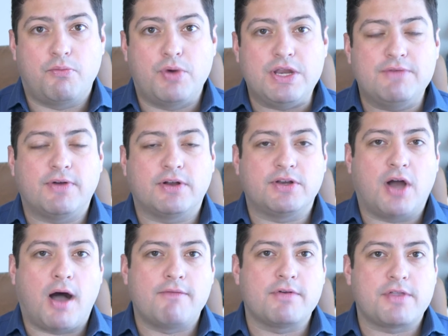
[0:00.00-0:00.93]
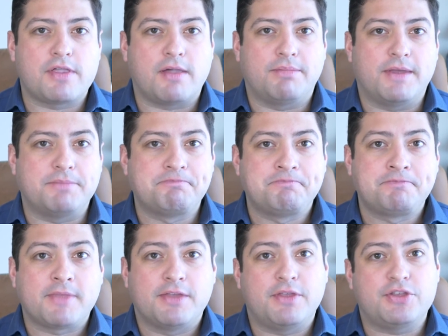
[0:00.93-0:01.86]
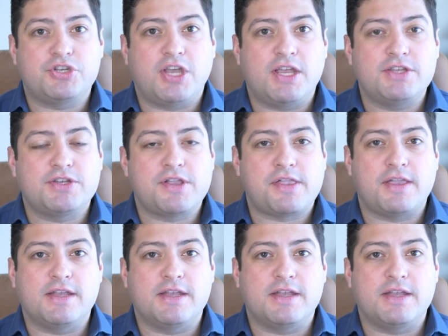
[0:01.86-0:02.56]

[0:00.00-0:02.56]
When you've uncovered something that changes